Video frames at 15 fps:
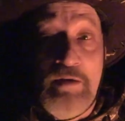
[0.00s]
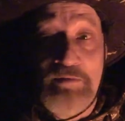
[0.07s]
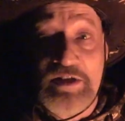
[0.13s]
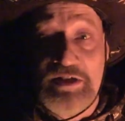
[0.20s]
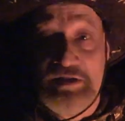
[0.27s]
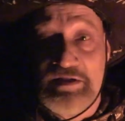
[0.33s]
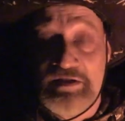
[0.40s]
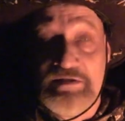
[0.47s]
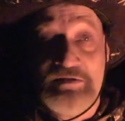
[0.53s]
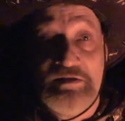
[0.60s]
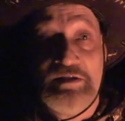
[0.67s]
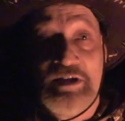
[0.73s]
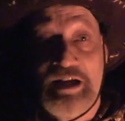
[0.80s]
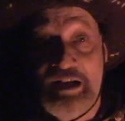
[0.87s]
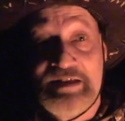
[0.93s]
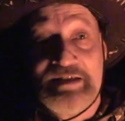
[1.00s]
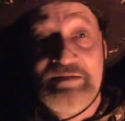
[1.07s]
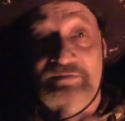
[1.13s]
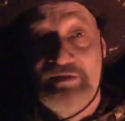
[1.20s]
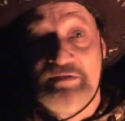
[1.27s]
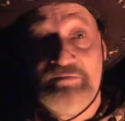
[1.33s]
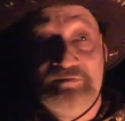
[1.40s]
because usually, like I said,
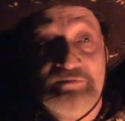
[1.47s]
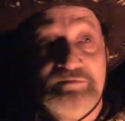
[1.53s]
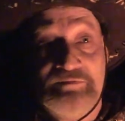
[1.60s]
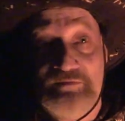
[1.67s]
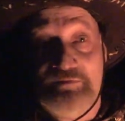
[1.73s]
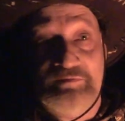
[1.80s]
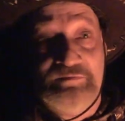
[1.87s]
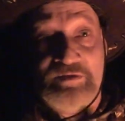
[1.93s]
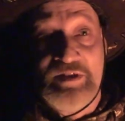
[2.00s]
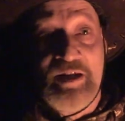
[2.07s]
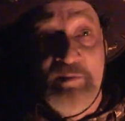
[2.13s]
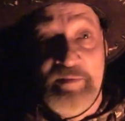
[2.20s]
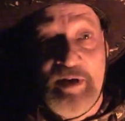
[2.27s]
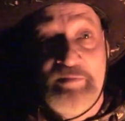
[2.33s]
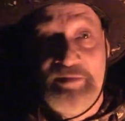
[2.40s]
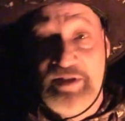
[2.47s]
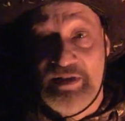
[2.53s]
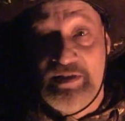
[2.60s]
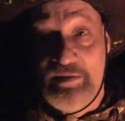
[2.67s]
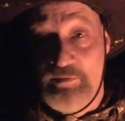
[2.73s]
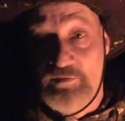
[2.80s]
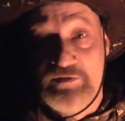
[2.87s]
when when I'm up in
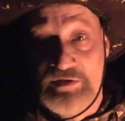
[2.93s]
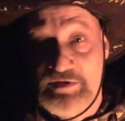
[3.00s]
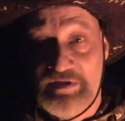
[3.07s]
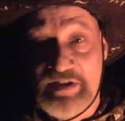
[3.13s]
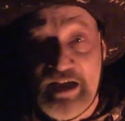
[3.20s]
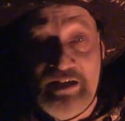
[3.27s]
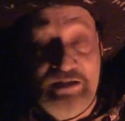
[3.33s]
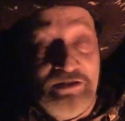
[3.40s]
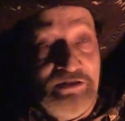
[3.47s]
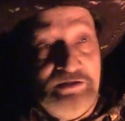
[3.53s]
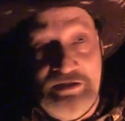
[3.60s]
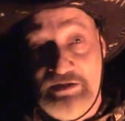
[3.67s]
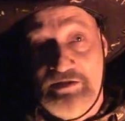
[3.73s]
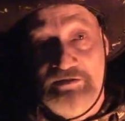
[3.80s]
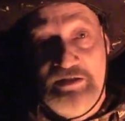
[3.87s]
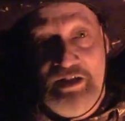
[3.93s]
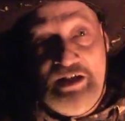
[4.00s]
them woods, I, you know,